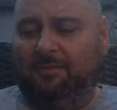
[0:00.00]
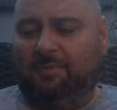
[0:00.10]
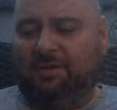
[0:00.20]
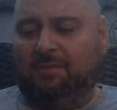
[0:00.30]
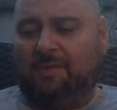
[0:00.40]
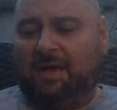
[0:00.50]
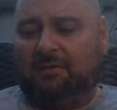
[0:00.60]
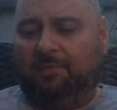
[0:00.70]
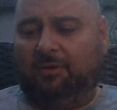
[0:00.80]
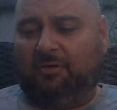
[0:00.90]
being mad
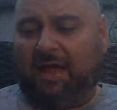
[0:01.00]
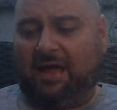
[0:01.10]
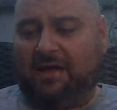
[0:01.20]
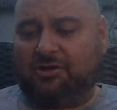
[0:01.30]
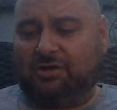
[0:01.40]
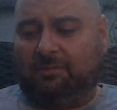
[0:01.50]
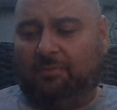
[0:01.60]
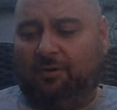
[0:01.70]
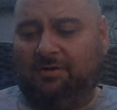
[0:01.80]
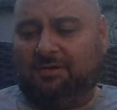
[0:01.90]
about ash and
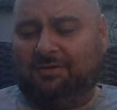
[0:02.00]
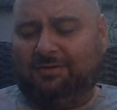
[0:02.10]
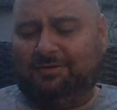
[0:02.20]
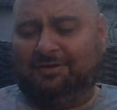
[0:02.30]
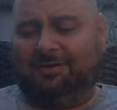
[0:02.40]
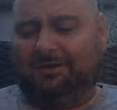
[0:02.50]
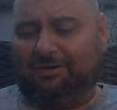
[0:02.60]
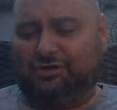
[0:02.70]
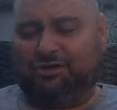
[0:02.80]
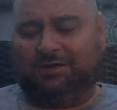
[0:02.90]
boxes and
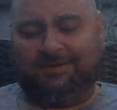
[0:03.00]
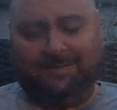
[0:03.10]
shit.